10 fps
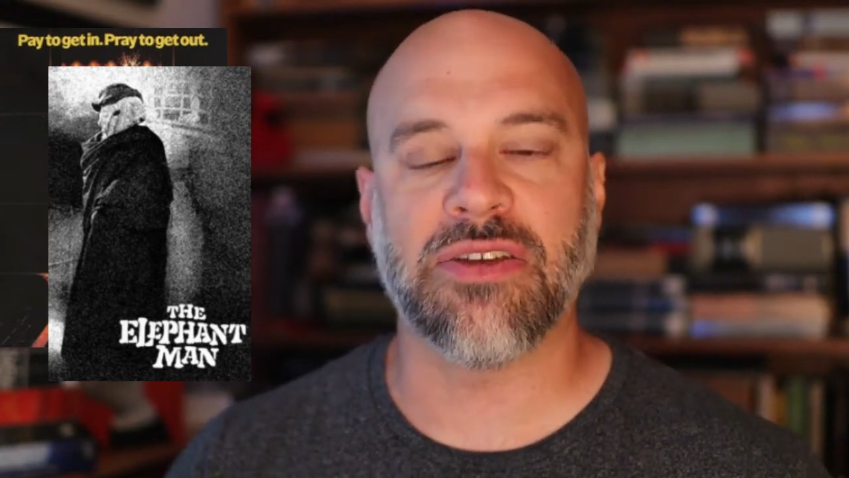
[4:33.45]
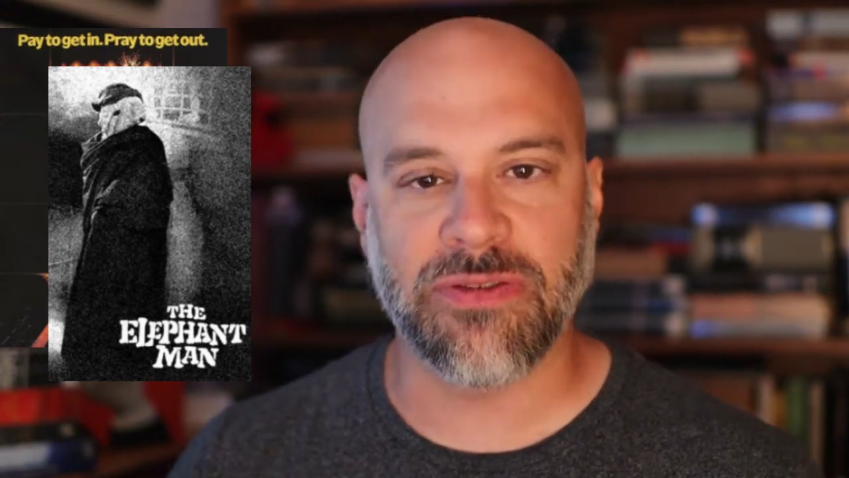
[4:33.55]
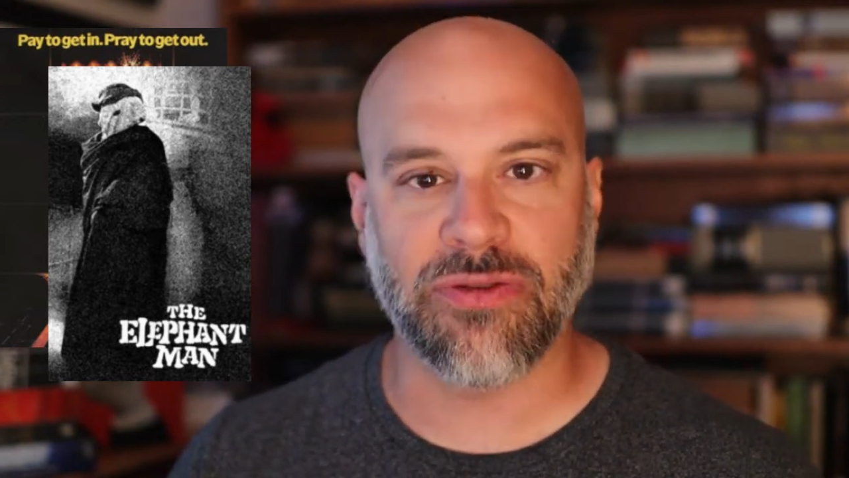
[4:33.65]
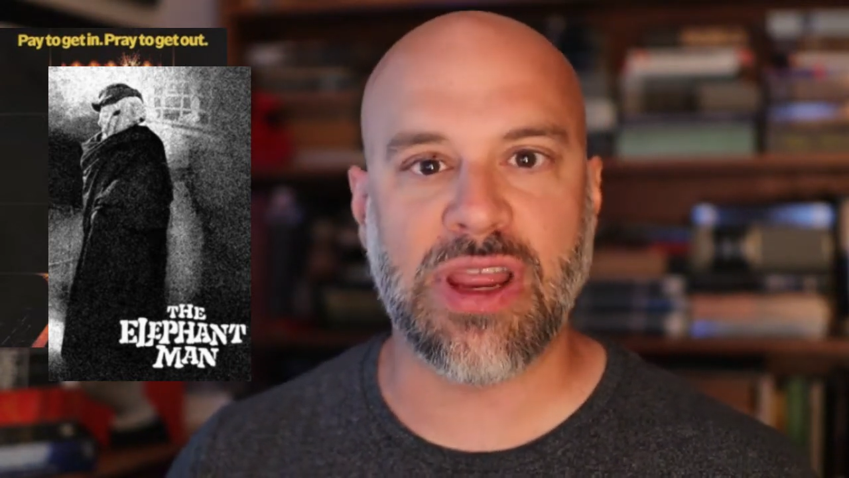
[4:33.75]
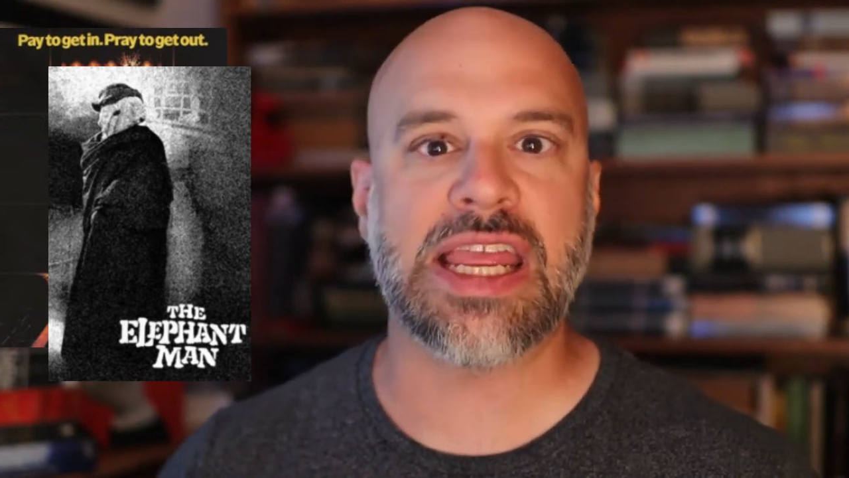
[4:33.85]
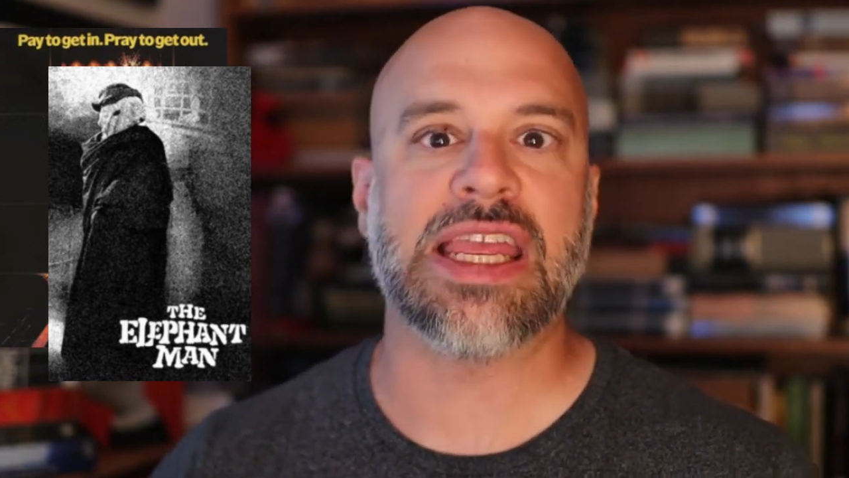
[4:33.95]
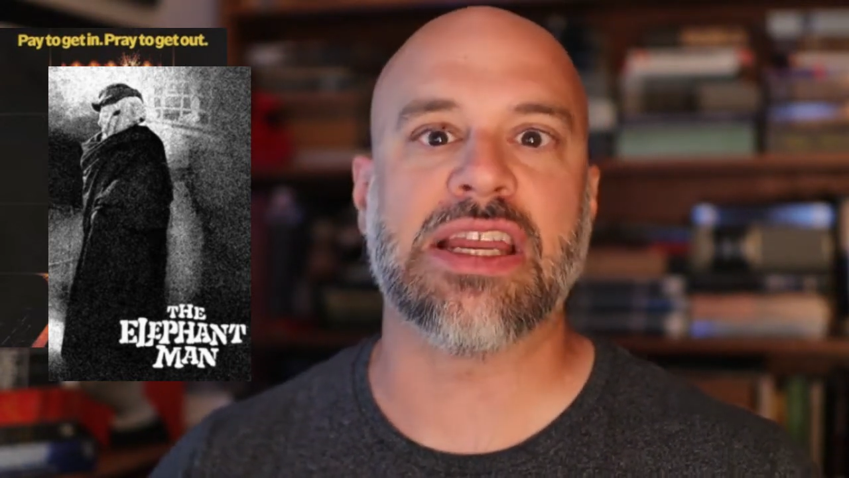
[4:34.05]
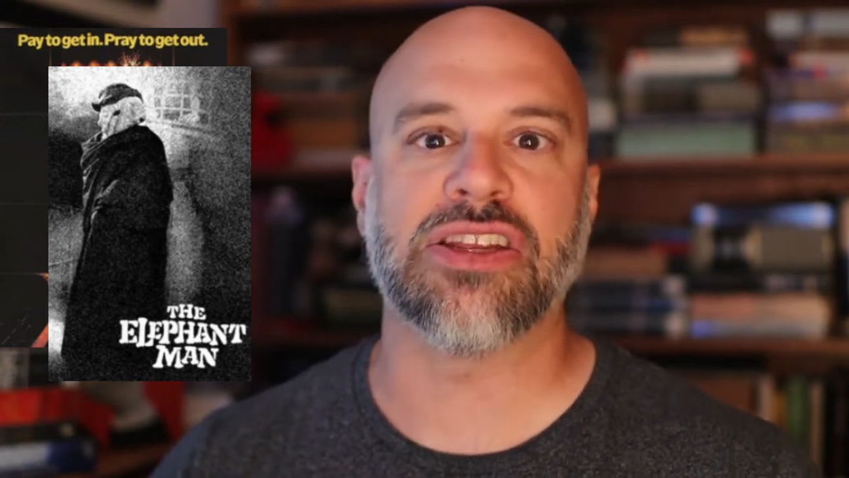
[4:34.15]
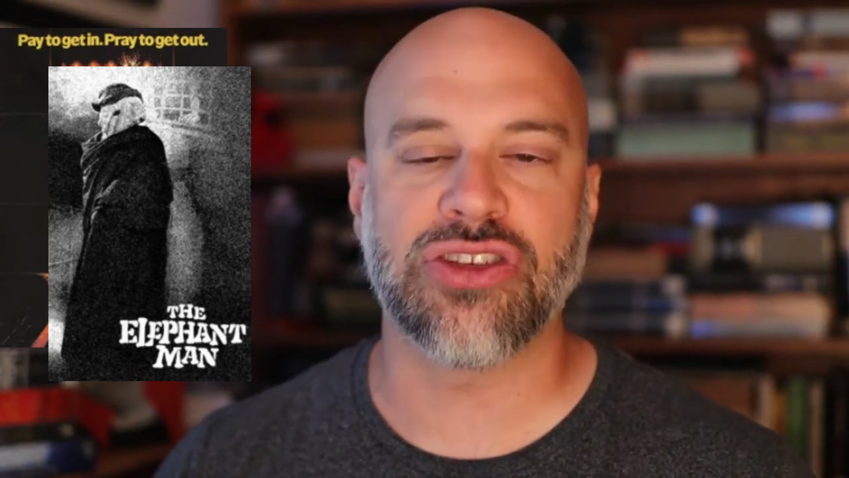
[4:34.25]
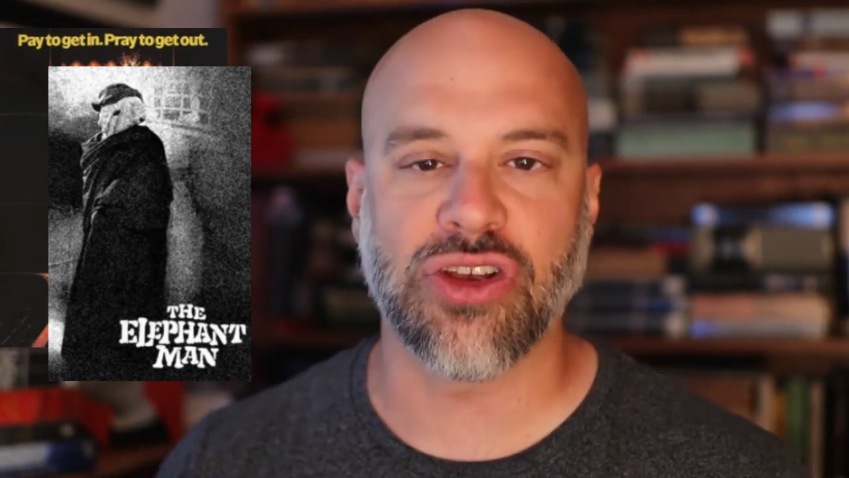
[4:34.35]
freak
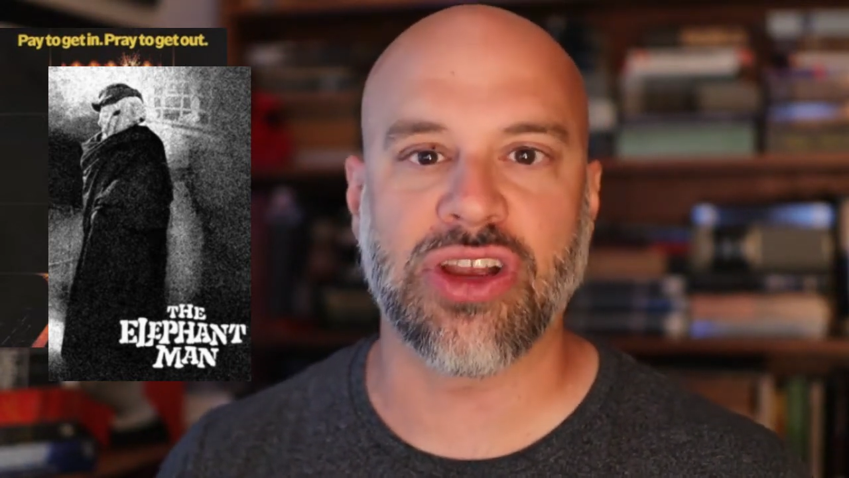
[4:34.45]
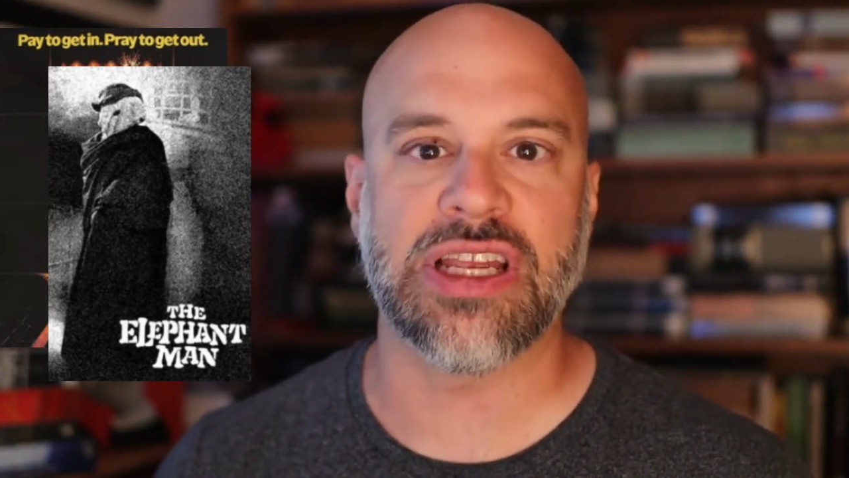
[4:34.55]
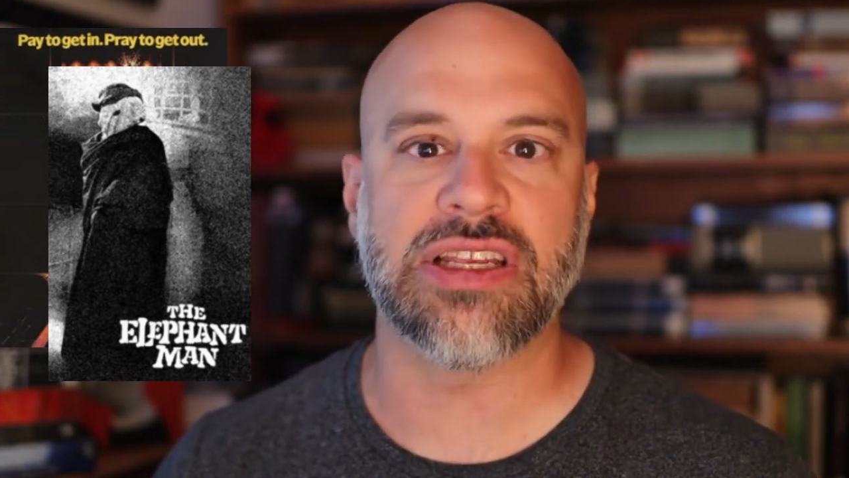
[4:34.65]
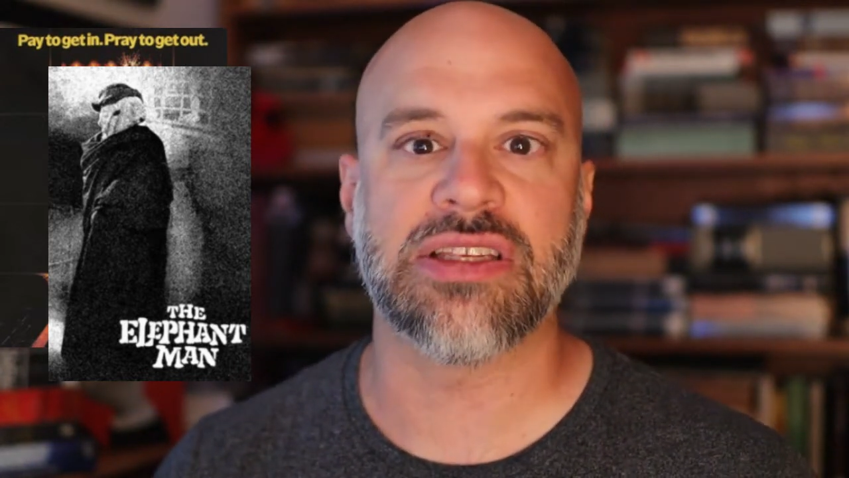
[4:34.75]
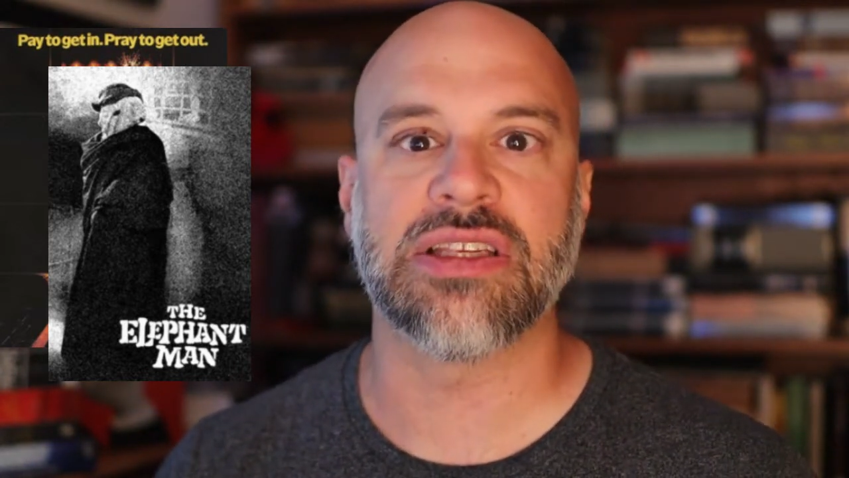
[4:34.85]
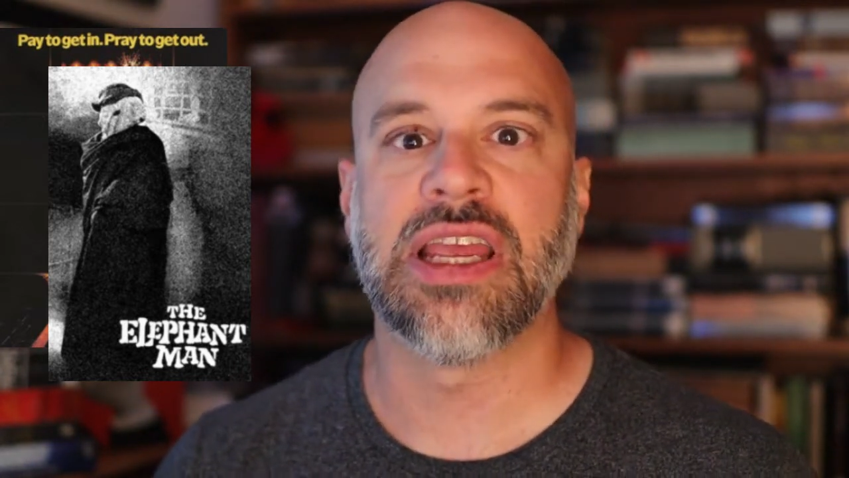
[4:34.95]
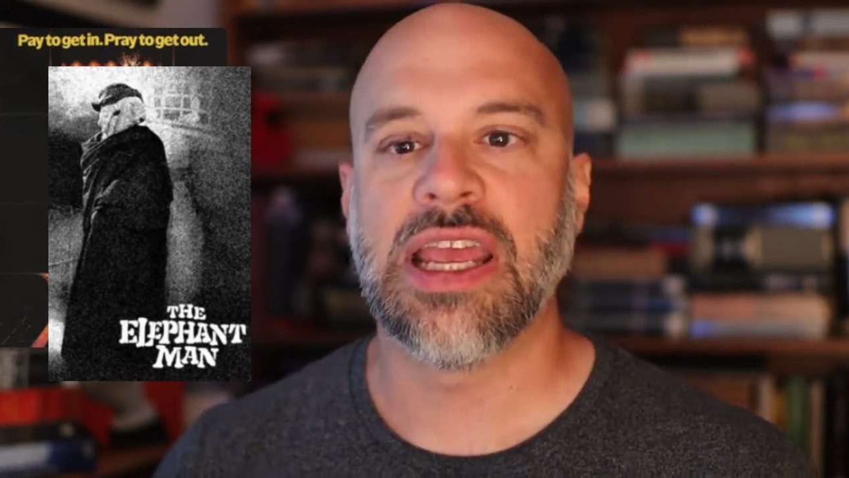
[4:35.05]
in a circus,